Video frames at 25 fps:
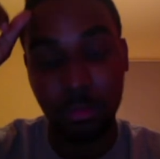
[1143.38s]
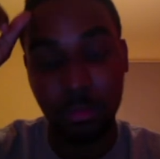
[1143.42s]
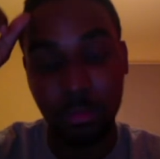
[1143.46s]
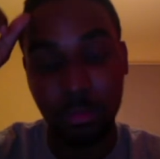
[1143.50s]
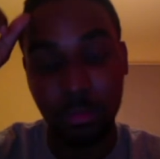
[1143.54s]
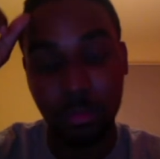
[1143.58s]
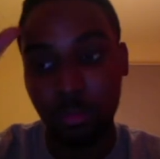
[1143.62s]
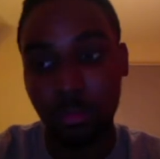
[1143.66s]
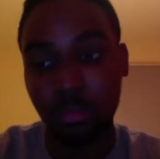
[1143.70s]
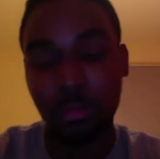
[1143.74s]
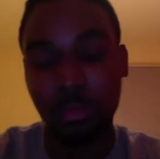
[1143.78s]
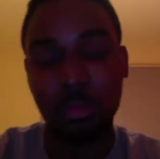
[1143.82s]

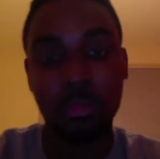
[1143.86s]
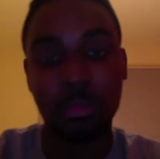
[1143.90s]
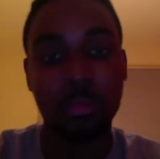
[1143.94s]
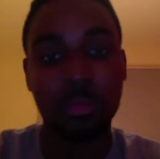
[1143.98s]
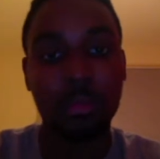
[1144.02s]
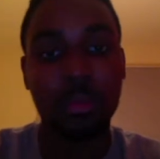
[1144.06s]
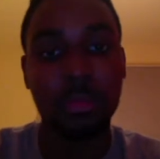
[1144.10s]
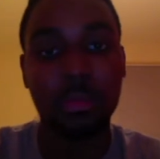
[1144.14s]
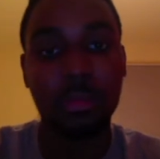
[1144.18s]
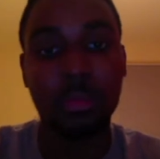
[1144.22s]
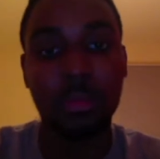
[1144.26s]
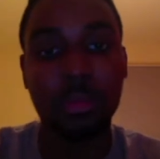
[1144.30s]

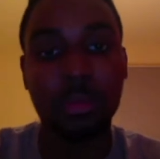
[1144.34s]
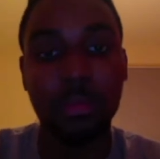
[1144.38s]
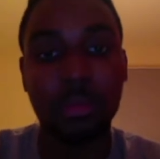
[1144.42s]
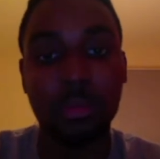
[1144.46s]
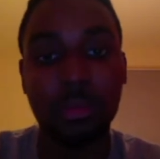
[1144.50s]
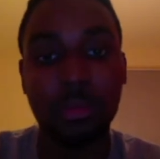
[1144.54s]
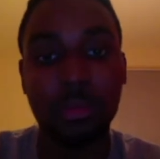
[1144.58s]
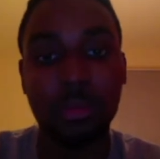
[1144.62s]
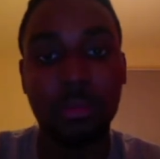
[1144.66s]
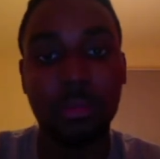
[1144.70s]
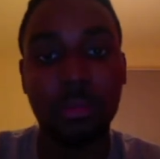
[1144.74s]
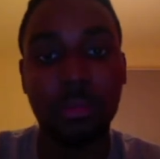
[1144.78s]

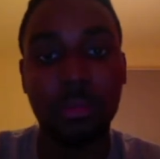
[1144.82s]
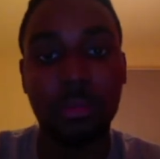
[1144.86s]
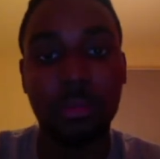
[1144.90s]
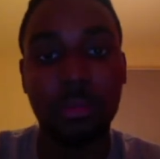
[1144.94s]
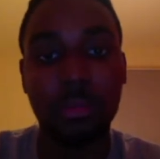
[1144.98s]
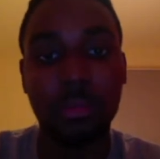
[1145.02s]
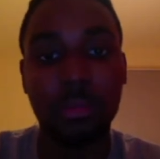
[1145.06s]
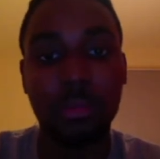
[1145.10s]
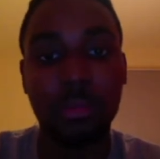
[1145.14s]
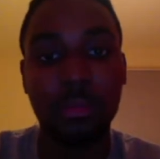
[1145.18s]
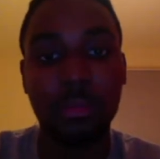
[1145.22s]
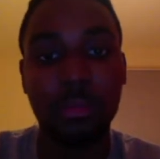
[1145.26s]

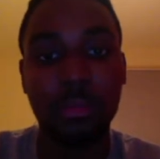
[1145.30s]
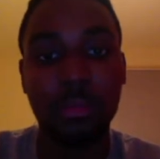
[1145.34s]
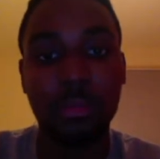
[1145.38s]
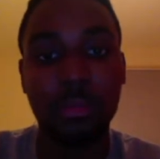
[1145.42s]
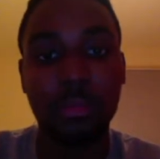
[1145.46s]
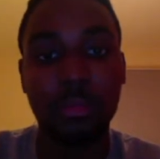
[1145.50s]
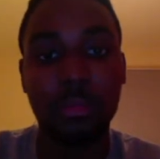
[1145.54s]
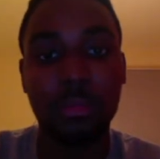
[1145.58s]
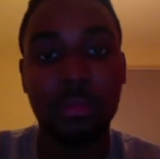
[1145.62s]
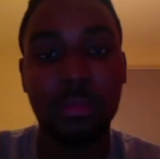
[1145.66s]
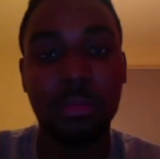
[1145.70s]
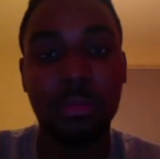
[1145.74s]

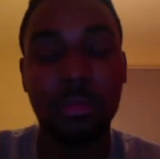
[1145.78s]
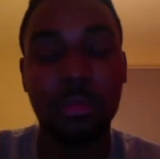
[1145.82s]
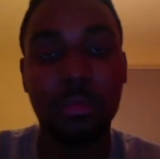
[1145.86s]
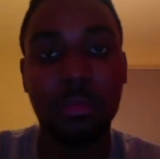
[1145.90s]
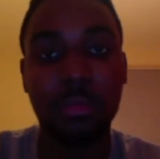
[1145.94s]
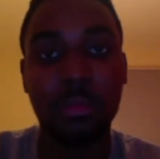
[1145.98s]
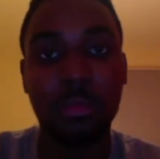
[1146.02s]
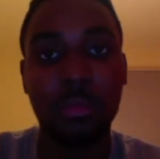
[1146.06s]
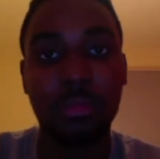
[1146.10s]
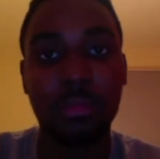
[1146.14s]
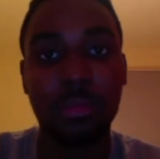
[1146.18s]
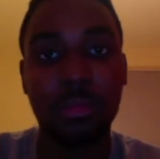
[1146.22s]

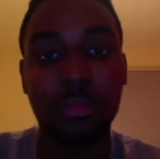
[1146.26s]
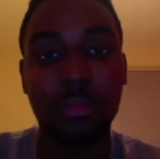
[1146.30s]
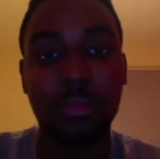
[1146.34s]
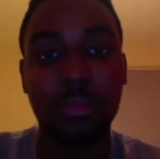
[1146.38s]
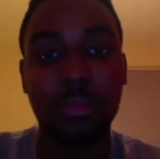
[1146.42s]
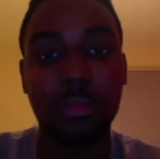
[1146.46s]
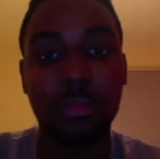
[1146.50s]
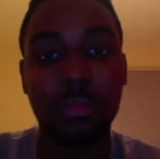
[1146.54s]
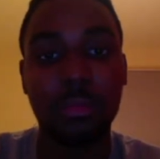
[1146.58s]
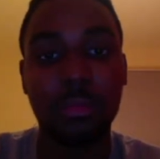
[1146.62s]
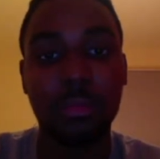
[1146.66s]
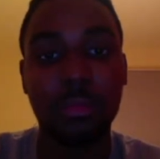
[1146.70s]

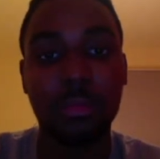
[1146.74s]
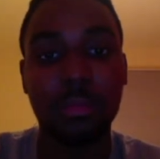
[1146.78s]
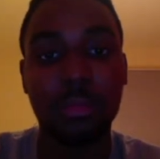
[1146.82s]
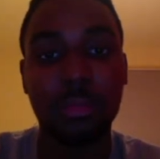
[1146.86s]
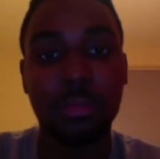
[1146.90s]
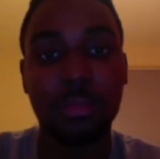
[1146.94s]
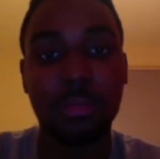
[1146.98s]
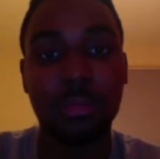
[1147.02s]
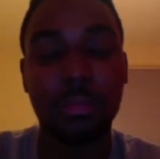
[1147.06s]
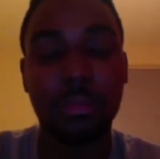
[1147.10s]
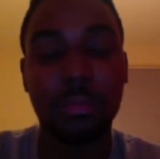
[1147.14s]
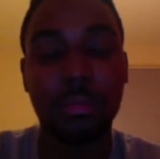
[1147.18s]

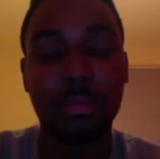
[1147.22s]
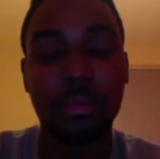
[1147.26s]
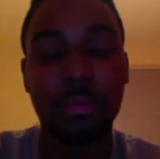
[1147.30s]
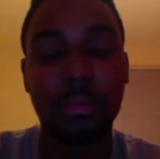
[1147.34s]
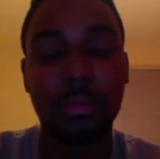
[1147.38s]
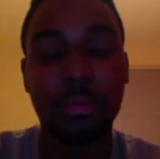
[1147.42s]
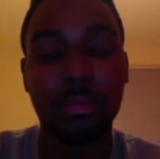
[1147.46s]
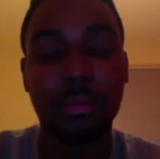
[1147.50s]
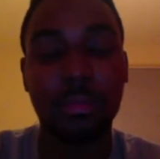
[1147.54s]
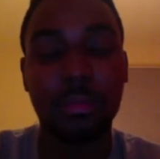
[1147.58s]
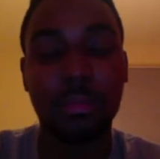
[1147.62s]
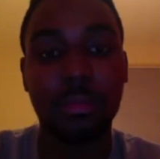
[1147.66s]

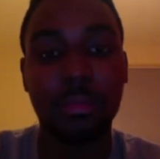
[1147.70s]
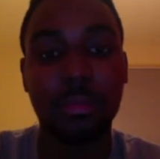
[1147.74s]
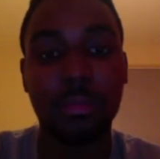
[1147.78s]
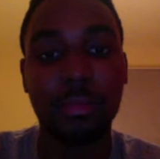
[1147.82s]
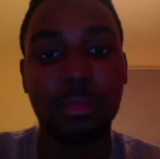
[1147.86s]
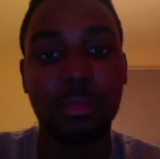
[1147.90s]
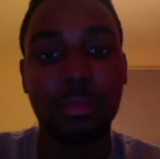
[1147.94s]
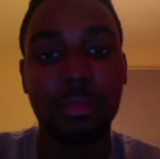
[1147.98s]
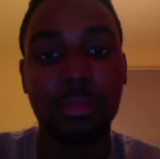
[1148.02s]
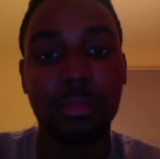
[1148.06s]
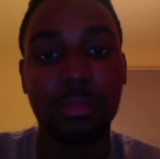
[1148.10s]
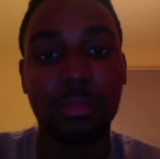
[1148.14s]

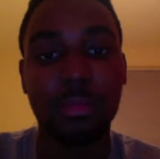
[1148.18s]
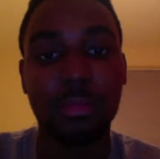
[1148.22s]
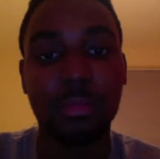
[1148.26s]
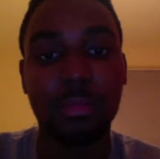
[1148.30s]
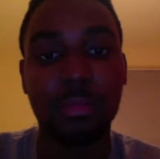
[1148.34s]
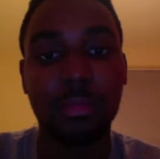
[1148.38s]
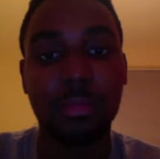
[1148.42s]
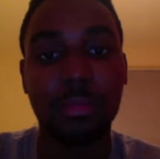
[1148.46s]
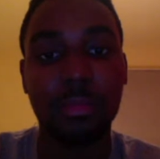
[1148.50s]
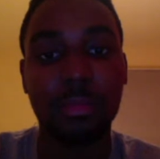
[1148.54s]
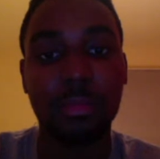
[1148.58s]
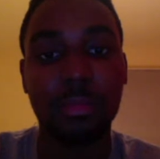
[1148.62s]

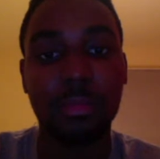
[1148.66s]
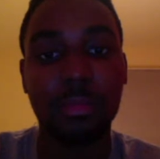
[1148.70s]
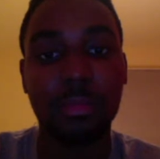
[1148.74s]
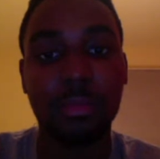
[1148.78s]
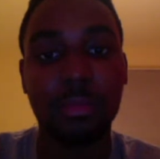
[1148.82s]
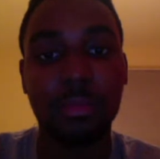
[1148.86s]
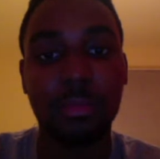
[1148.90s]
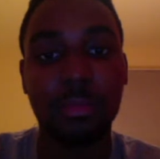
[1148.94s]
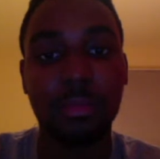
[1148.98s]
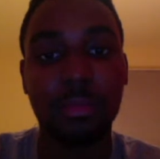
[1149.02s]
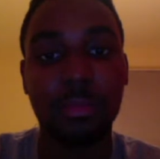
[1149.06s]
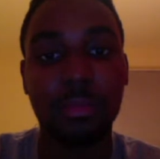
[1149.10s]

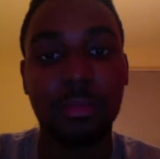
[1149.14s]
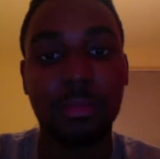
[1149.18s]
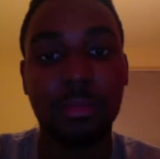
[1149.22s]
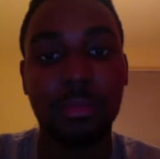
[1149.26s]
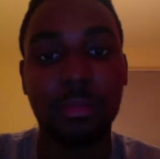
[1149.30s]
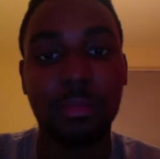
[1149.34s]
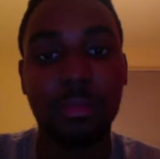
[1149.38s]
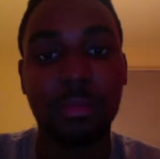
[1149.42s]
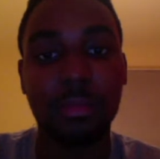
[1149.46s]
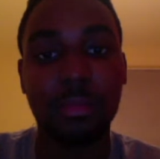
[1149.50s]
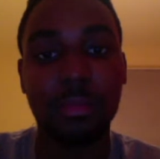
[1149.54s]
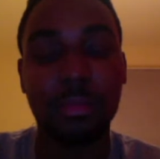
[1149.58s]

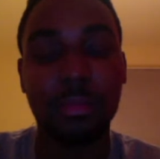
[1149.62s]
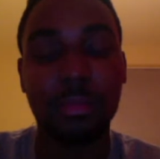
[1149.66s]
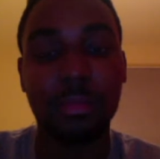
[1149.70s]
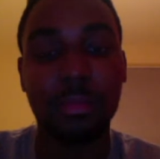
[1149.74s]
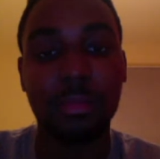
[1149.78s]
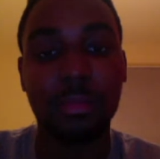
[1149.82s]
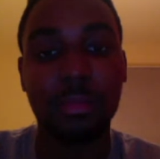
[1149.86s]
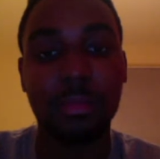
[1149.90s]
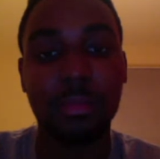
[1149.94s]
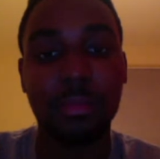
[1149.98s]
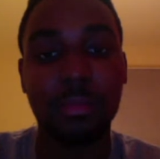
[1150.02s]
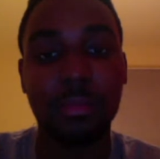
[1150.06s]

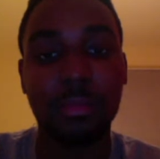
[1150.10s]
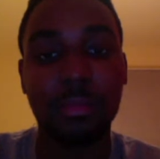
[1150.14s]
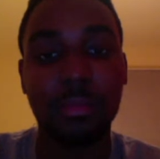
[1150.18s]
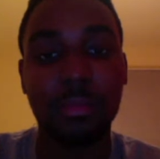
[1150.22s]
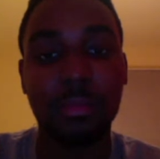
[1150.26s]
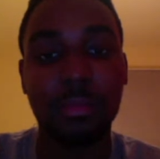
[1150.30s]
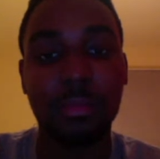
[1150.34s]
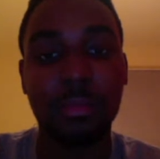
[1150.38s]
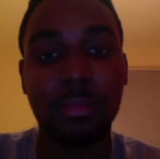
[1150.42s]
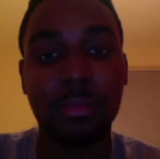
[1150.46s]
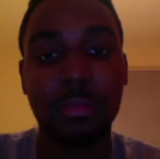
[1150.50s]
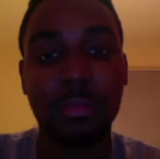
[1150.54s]

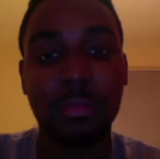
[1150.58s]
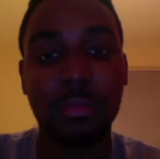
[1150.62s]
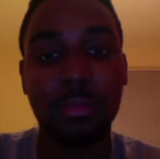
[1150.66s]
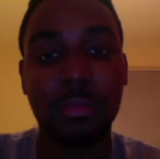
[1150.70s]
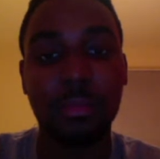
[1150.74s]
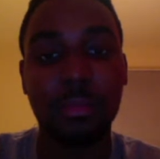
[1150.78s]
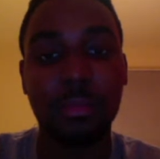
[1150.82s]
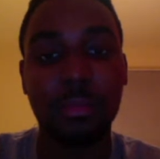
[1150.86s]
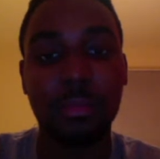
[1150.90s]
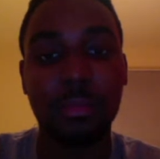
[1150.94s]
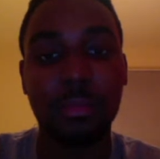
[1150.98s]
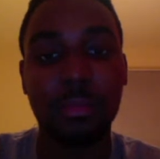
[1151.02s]

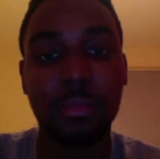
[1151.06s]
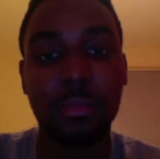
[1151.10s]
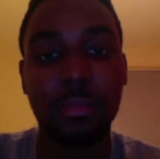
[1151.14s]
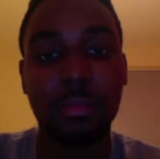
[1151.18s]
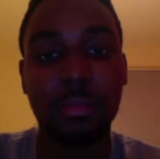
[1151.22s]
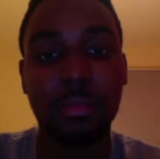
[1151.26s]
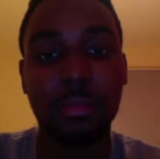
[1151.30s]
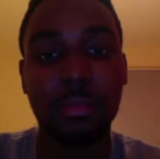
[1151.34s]
(not speaking)